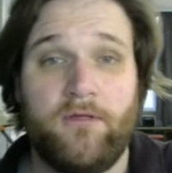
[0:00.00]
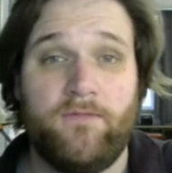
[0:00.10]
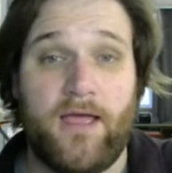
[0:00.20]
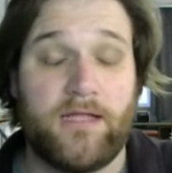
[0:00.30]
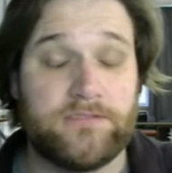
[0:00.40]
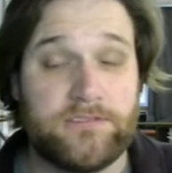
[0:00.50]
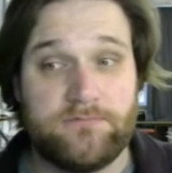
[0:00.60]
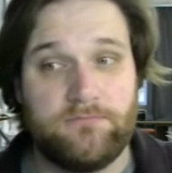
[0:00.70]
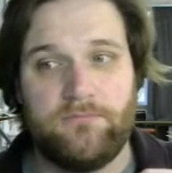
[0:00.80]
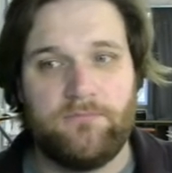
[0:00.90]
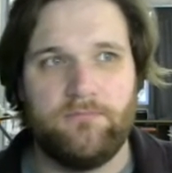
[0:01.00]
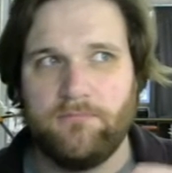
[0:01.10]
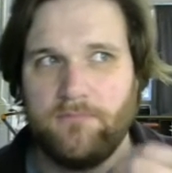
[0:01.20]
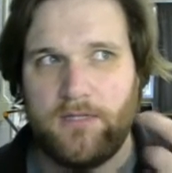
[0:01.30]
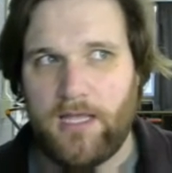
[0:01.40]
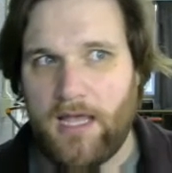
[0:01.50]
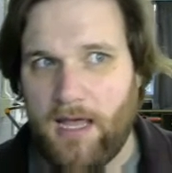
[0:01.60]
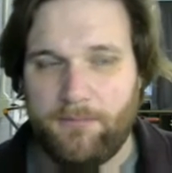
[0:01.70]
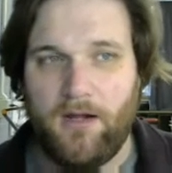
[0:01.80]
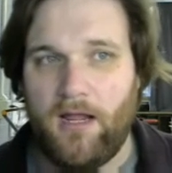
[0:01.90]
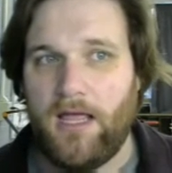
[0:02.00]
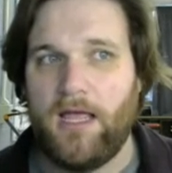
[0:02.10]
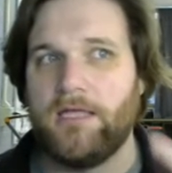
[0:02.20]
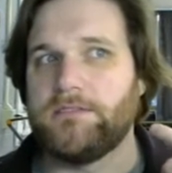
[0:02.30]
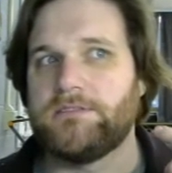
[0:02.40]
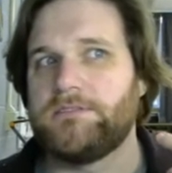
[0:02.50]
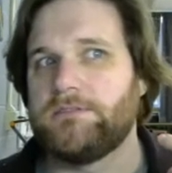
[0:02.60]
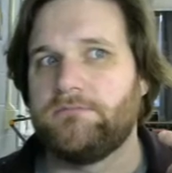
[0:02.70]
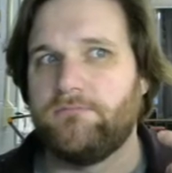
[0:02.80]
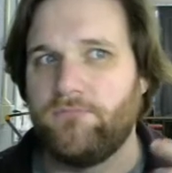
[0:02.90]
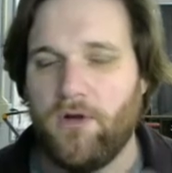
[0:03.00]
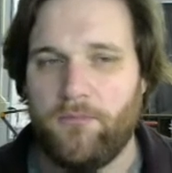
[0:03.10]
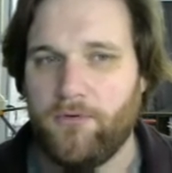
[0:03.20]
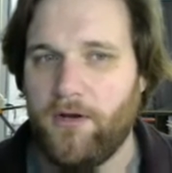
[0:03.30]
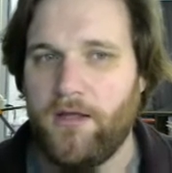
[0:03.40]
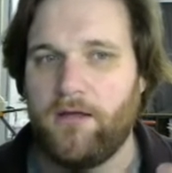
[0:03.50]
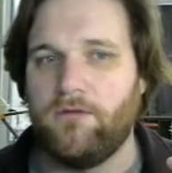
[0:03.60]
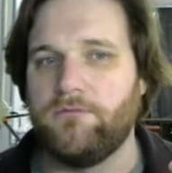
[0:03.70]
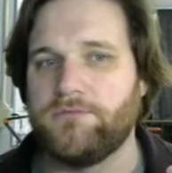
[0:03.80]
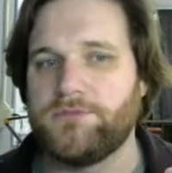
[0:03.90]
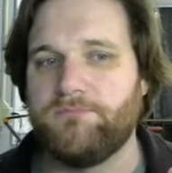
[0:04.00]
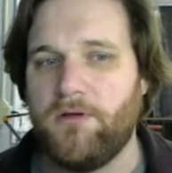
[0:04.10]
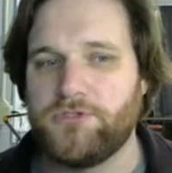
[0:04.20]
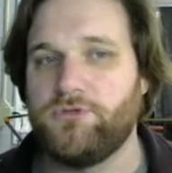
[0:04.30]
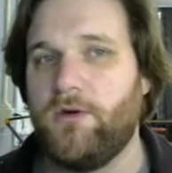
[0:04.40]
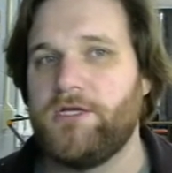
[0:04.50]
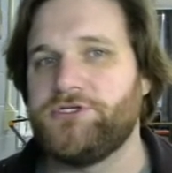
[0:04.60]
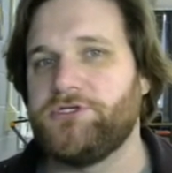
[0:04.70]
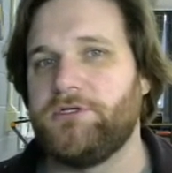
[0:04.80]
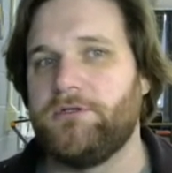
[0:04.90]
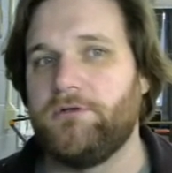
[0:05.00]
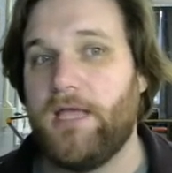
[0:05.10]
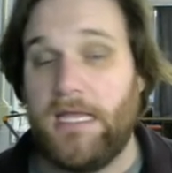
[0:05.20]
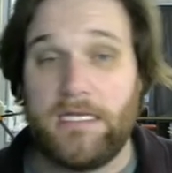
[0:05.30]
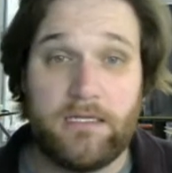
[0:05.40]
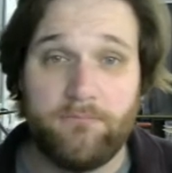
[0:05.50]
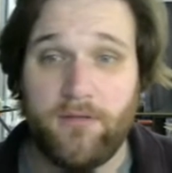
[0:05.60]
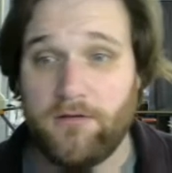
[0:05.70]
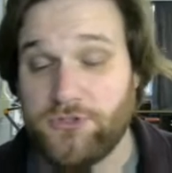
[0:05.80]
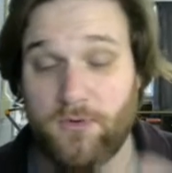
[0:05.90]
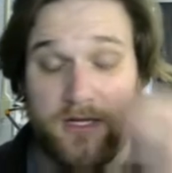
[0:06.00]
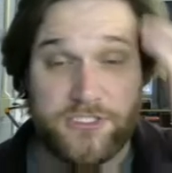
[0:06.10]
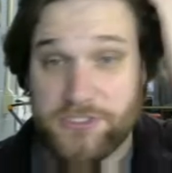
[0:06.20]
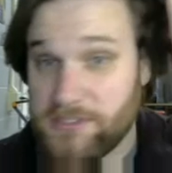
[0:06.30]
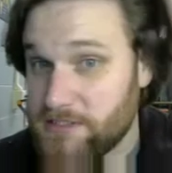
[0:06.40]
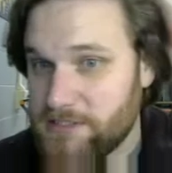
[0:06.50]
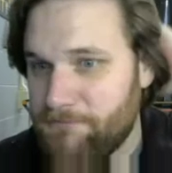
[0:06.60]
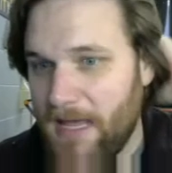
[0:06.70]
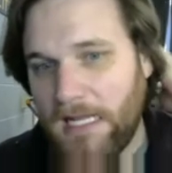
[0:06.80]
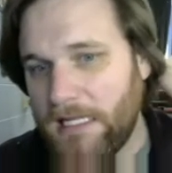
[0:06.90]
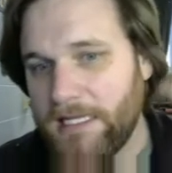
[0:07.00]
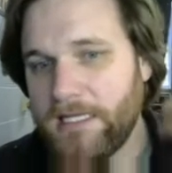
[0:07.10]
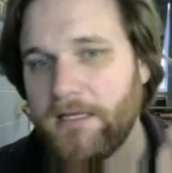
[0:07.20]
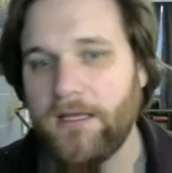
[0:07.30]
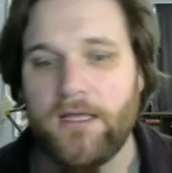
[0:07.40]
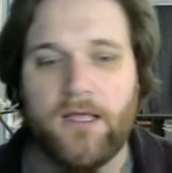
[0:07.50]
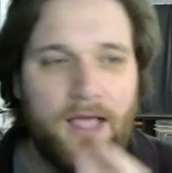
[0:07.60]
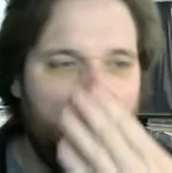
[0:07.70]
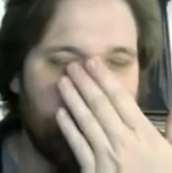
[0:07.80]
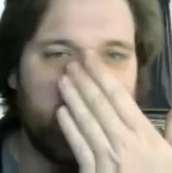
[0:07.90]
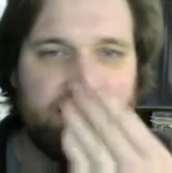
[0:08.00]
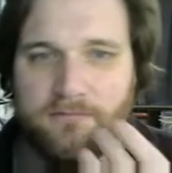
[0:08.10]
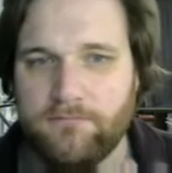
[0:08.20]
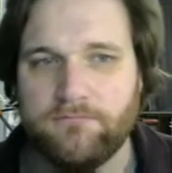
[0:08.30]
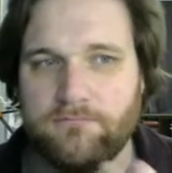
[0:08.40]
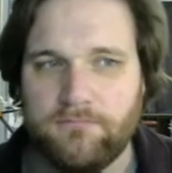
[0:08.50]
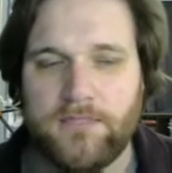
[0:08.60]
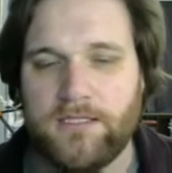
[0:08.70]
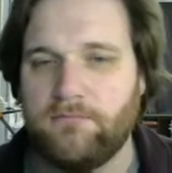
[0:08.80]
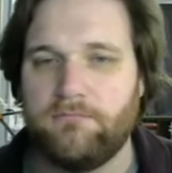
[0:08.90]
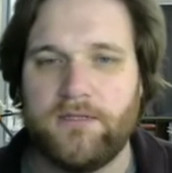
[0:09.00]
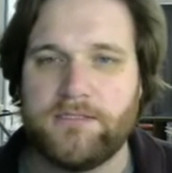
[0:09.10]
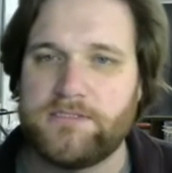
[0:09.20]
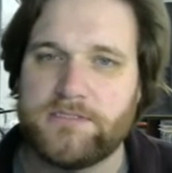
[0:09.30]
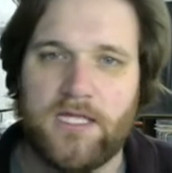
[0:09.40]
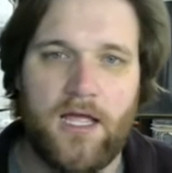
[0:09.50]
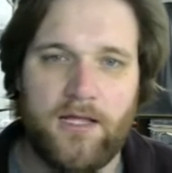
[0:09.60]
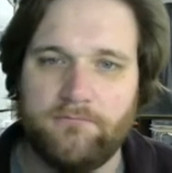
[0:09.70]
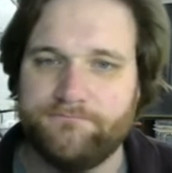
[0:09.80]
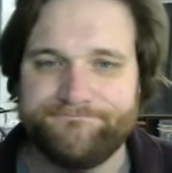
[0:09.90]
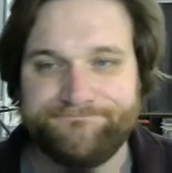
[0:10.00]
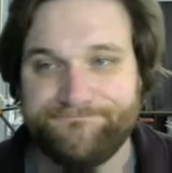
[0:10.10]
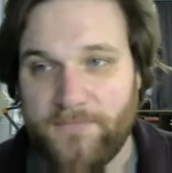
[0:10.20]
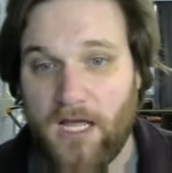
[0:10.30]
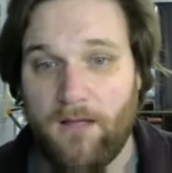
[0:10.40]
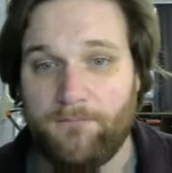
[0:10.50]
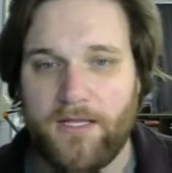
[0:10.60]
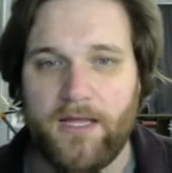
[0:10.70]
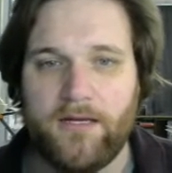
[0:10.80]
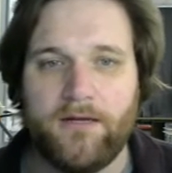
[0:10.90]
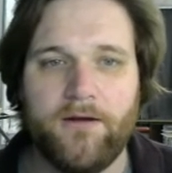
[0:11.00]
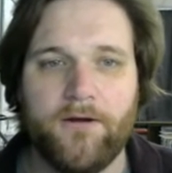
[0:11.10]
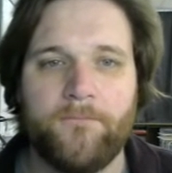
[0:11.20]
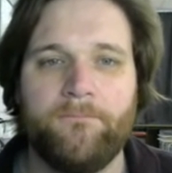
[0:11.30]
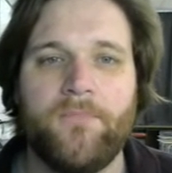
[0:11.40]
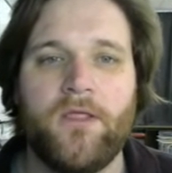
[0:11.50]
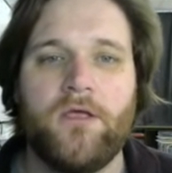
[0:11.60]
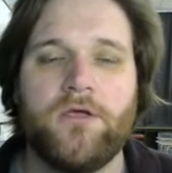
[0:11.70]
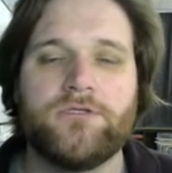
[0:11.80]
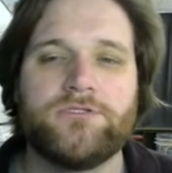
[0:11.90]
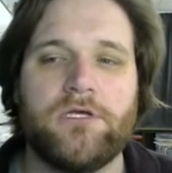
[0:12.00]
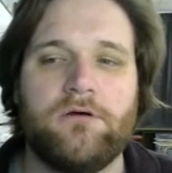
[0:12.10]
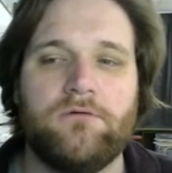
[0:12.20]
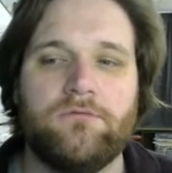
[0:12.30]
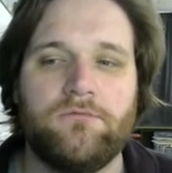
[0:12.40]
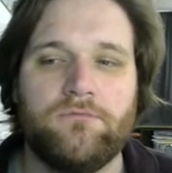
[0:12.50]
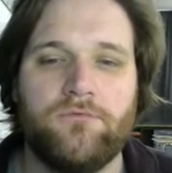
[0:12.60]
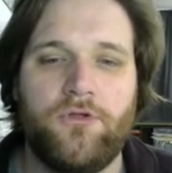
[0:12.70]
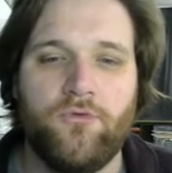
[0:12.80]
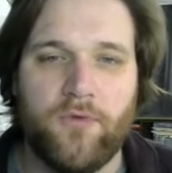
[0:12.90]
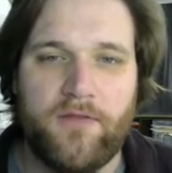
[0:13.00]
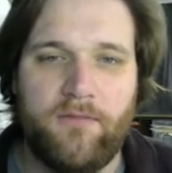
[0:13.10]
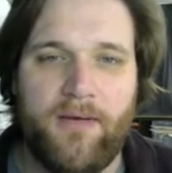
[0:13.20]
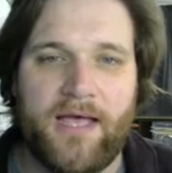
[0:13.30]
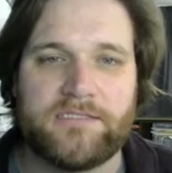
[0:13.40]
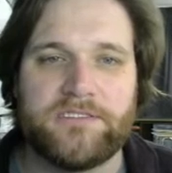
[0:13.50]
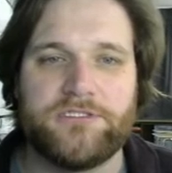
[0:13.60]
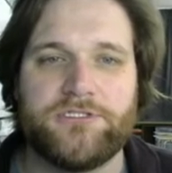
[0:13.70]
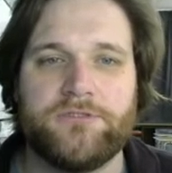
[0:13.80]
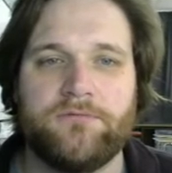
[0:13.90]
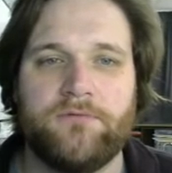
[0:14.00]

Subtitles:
That's capitalize, proper nouns, punctuation, ending punctuation, spelling. I mean, this is not complicated here. So you read the passage,